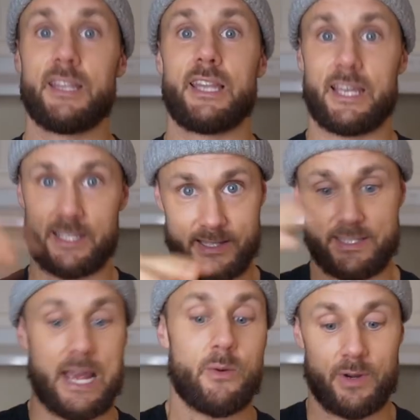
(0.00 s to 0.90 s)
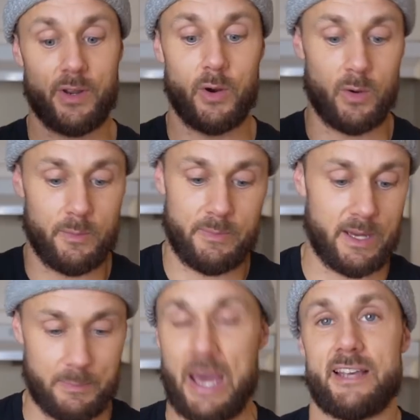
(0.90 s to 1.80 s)
like sourdough
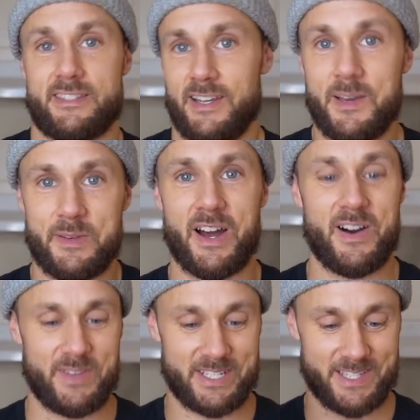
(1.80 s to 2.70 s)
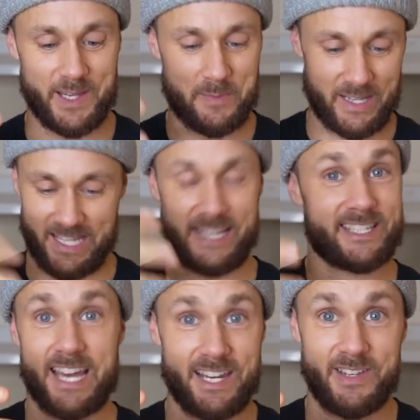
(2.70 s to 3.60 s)
pasta. I mean, obviously, but like that's
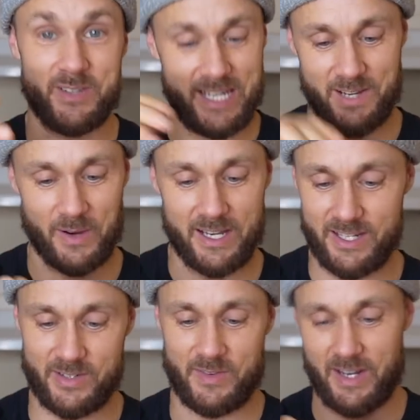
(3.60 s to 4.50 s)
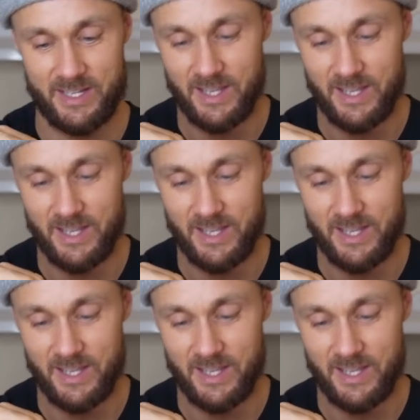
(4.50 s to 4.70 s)
kind of unique, right? You don't very